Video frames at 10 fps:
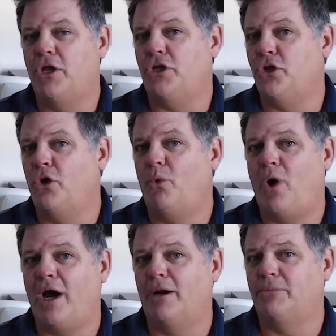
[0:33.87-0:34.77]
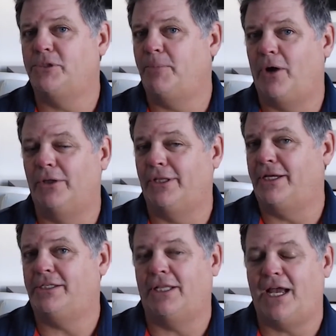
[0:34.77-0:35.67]
You don't want them smelling
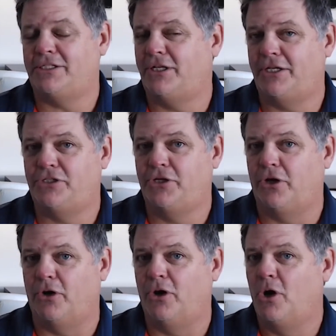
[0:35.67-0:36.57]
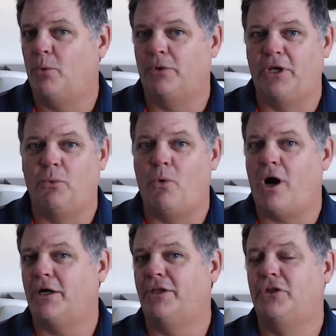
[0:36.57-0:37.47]
last night's dinner when they
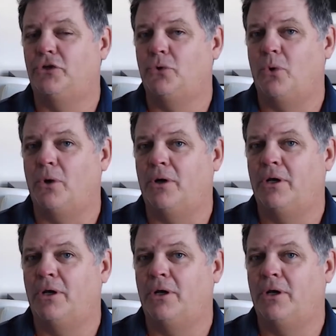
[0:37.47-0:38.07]
walk in the door.